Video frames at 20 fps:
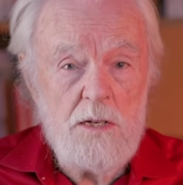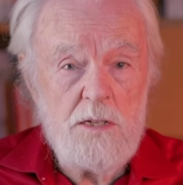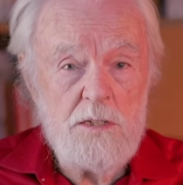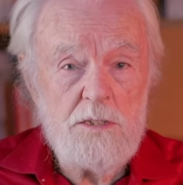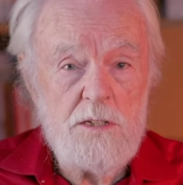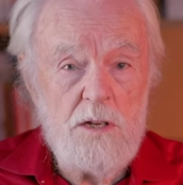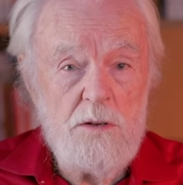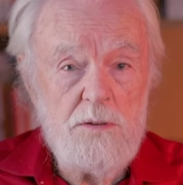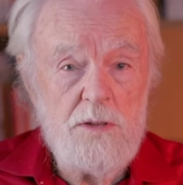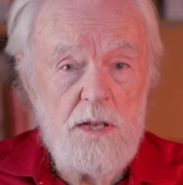
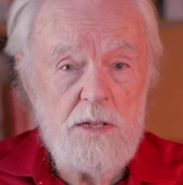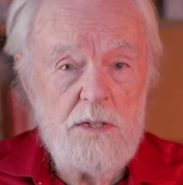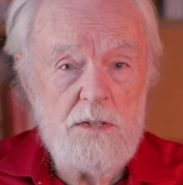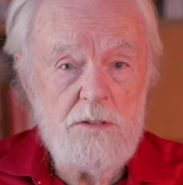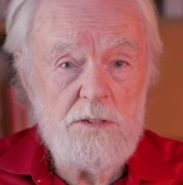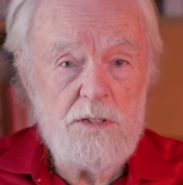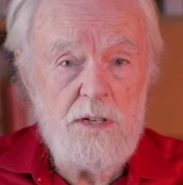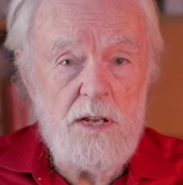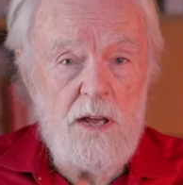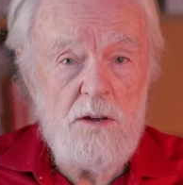so that
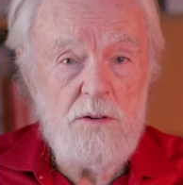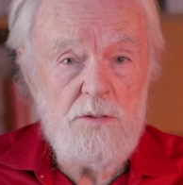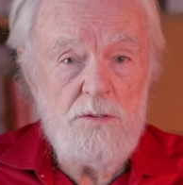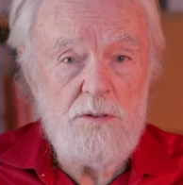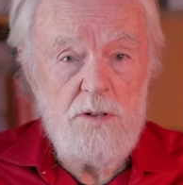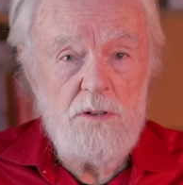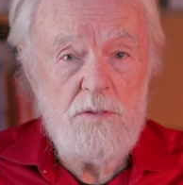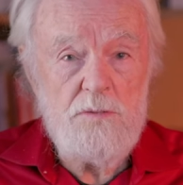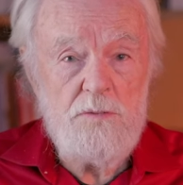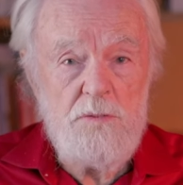there's now a
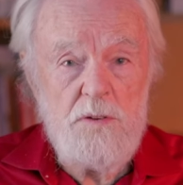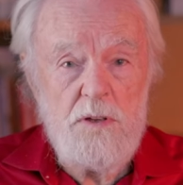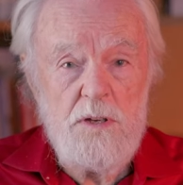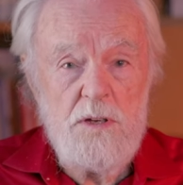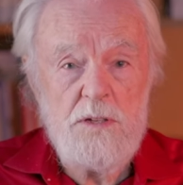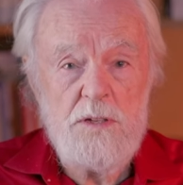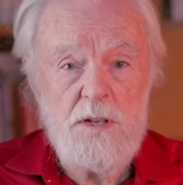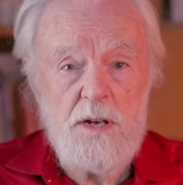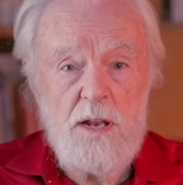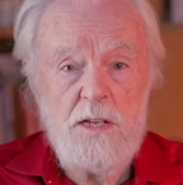real
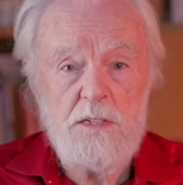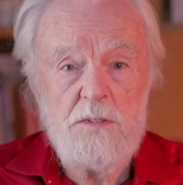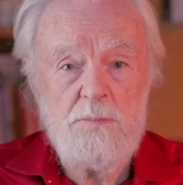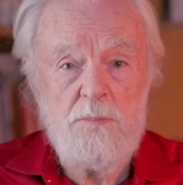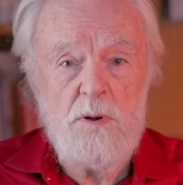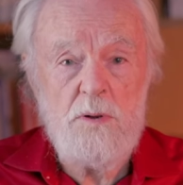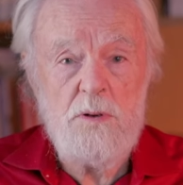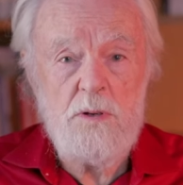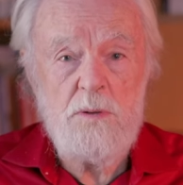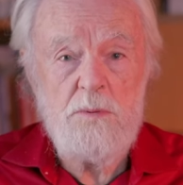fear that
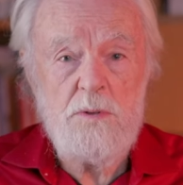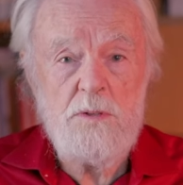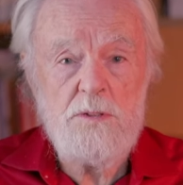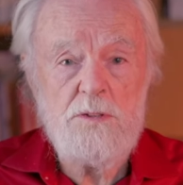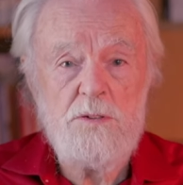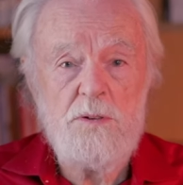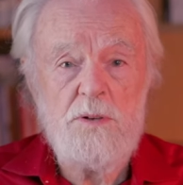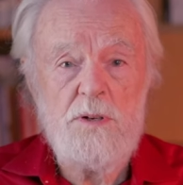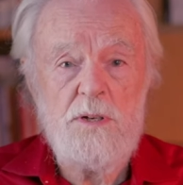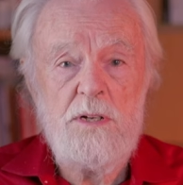Hezbollah will
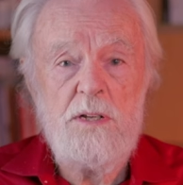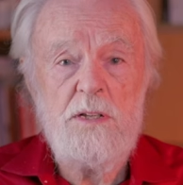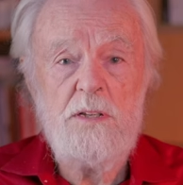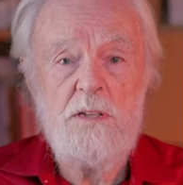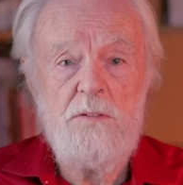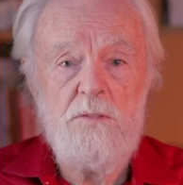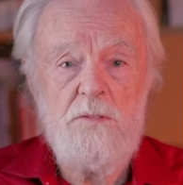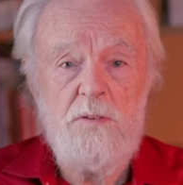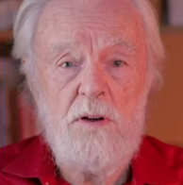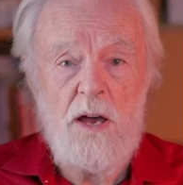join in
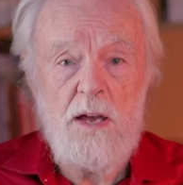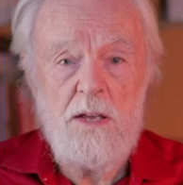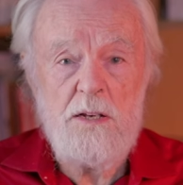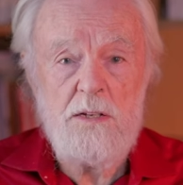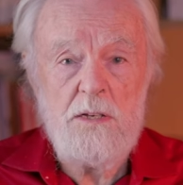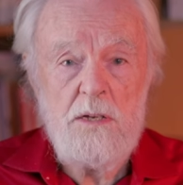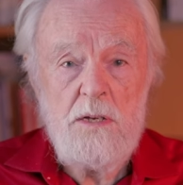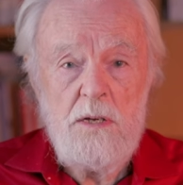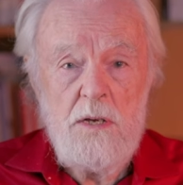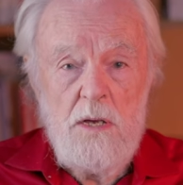the fight.